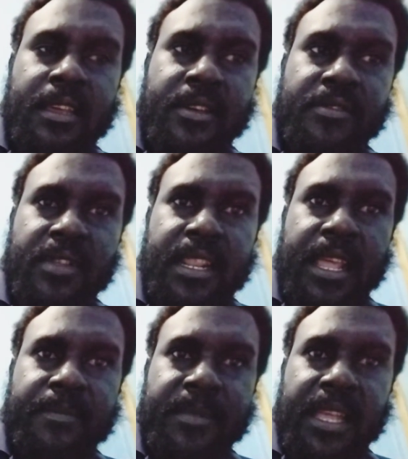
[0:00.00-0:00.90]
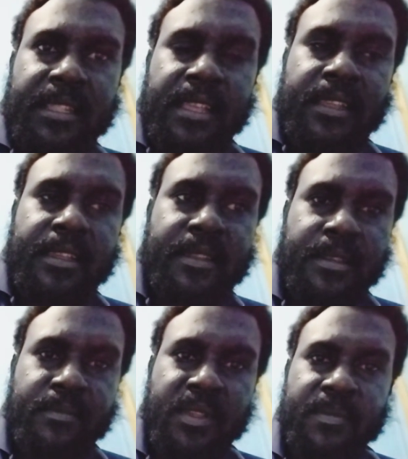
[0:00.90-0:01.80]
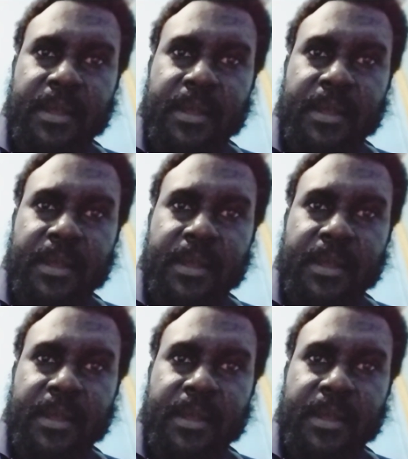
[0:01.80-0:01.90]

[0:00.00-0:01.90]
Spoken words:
real life data and maybe